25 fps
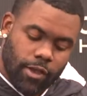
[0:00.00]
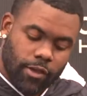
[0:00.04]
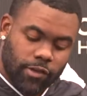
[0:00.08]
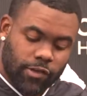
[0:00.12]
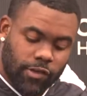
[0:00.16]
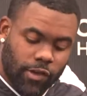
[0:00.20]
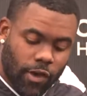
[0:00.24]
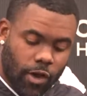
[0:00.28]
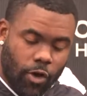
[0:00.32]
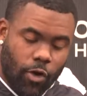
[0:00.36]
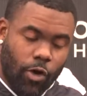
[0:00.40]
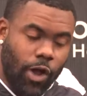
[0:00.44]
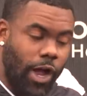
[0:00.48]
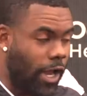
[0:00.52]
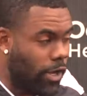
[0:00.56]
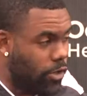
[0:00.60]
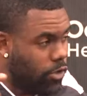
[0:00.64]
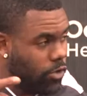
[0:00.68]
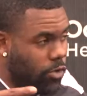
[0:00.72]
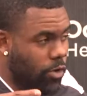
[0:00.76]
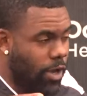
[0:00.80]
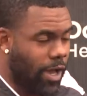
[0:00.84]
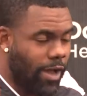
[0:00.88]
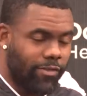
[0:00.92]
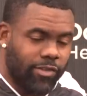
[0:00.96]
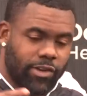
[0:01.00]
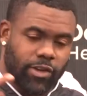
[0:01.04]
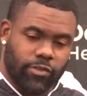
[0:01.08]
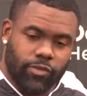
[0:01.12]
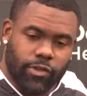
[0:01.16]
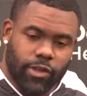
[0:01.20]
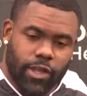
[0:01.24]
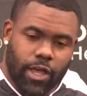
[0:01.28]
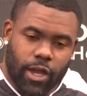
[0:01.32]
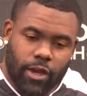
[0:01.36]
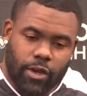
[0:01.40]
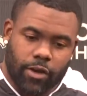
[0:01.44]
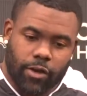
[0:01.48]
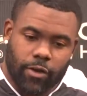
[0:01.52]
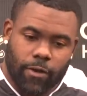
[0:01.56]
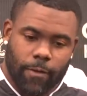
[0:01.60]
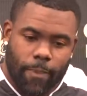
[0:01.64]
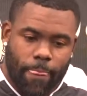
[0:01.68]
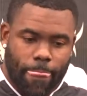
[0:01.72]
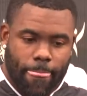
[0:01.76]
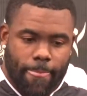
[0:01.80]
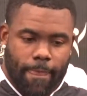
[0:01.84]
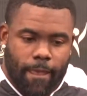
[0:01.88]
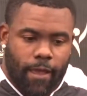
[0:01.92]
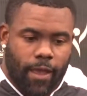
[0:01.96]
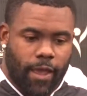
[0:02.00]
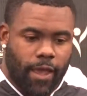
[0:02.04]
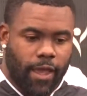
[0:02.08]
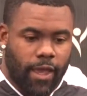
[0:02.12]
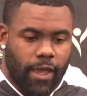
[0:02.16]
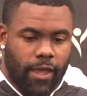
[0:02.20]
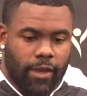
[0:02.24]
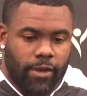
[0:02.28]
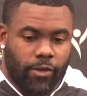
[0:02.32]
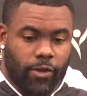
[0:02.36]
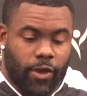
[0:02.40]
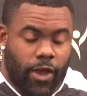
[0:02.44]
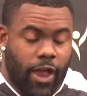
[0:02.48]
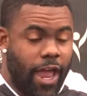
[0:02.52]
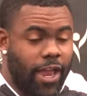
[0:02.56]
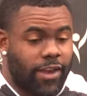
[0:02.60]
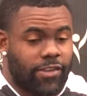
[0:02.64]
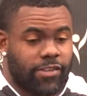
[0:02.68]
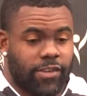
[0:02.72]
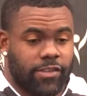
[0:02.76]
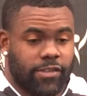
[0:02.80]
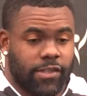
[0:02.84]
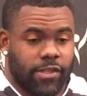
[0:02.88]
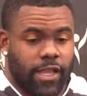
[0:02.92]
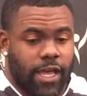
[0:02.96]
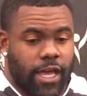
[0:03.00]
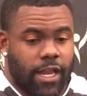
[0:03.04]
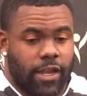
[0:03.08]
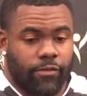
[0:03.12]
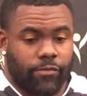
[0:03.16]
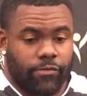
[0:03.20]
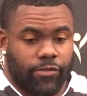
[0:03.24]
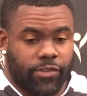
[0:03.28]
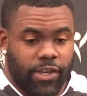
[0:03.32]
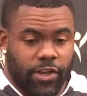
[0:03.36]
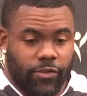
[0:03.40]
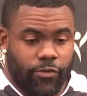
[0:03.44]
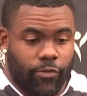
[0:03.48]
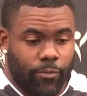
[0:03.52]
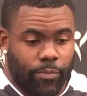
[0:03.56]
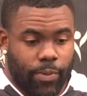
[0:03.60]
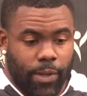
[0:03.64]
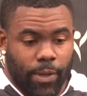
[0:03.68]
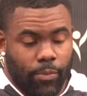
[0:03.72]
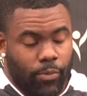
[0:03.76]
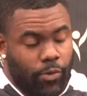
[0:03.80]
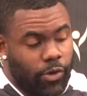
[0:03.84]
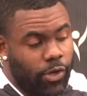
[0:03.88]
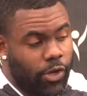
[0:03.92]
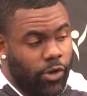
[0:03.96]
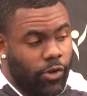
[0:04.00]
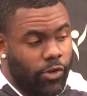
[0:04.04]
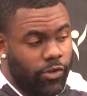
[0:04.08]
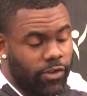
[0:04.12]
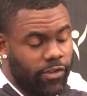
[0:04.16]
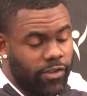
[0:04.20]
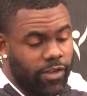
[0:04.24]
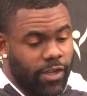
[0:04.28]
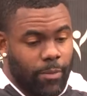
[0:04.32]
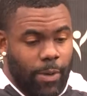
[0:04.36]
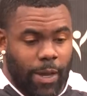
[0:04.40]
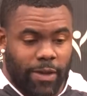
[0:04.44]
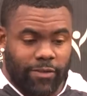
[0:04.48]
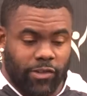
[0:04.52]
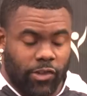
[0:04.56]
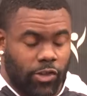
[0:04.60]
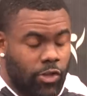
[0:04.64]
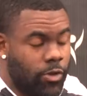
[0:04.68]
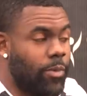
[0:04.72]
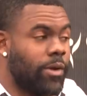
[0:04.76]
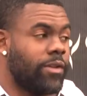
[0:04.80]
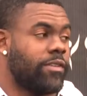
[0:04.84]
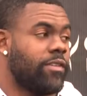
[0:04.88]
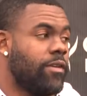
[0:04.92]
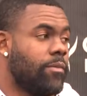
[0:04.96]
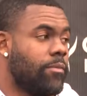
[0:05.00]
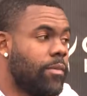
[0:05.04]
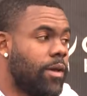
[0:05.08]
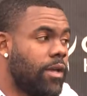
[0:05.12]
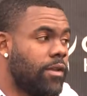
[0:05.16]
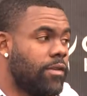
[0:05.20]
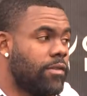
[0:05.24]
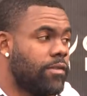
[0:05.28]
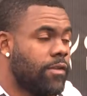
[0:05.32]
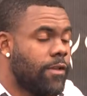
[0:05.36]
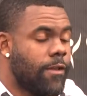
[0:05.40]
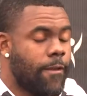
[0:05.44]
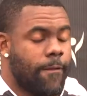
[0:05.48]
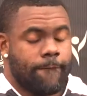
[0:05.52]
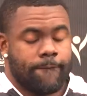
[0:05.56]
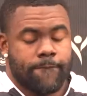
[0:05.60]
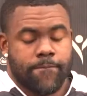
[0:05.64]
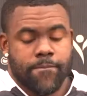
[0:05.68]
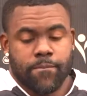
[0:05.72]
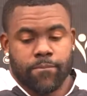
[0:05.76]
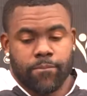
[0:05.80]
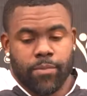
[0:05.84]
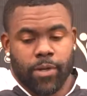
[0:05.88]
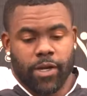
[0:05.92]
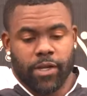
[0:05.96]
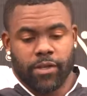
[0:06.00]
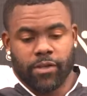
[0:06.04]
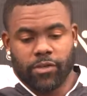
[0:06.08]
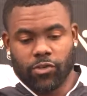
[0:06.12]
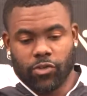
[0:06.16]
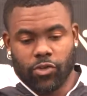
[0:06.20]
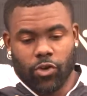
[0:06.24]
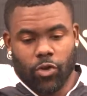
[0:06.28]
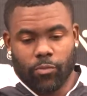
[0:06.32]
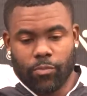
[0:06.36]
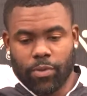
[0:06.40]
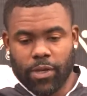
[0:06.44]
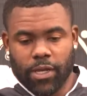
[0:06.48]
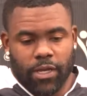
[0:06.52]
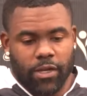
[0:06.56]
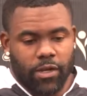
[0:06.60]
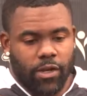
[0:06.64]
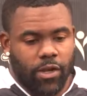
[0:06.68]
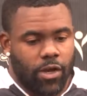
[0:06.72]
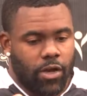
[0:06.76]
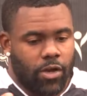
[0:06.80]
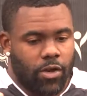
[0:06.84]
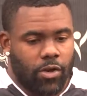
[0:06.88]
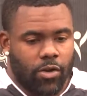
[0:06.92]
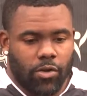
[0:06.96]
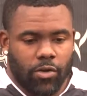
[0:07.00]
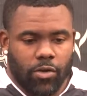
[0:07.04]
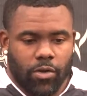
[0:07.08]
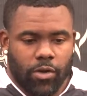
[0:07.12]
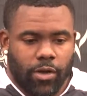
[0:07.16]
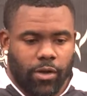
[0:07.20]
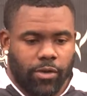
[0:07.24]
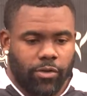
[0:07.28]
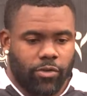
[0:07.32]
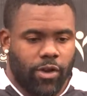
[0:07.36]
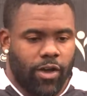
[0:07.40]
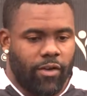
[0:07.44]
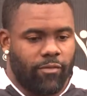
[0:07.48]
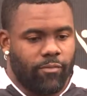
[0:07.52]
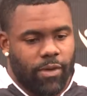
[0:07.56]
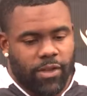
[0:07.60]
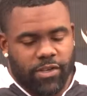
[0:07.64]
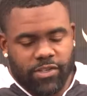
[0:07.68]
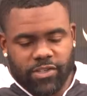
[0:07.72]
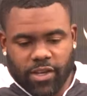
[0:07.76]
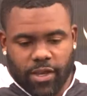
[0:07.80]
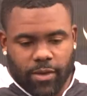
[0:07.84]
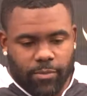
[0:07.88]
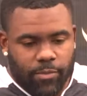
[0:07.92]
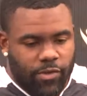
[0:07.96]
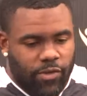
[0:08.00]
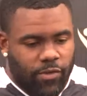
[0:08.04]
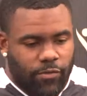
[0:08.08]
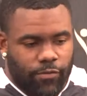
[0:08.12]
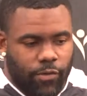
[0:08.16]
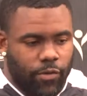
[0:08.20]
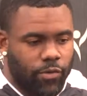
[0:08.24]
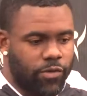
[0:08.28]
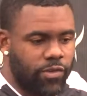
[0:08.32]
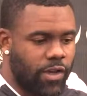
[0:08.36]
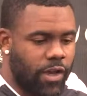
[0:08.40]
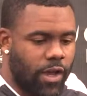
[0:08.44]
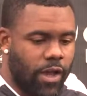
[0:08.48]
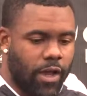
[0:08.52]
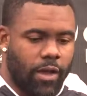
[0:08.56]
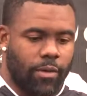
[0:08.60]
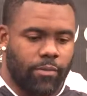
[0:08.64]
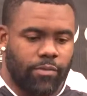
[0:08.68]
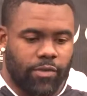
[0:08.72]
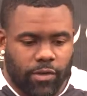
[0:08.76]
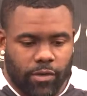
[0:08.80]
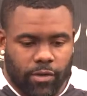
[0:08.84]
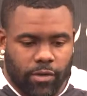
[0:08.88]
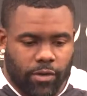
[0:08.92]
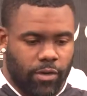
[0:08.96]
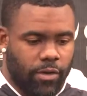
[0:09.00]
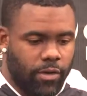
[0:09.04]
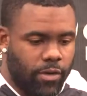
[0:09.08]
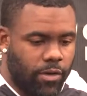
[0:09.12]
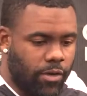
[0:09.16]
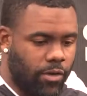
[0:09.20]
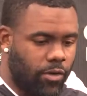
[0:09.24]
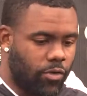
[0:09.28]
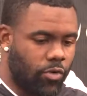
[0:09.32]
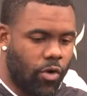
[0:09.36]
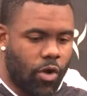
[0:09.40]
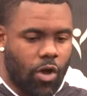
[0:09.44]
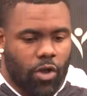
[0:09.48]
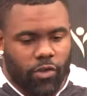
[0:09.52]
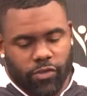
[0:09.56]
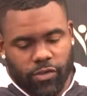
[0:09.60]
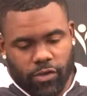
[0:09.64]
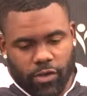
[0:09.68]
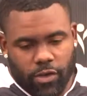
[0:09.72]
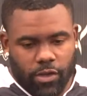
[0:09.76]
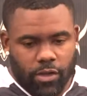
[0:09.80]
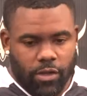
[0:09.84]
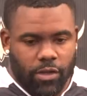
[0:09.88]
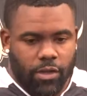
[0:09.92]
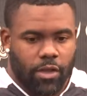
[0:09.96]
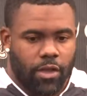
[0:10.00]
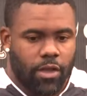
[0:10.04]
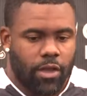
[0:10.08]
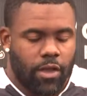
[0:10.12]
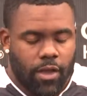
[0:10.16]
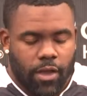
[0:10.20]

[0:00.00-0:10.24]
So I do have a different locker, and there actually is a lot of different people here in the team. I have to learn my teammates. But, you know, being in the huddle, you know, I've met Jameis a few times and, and, and crossing.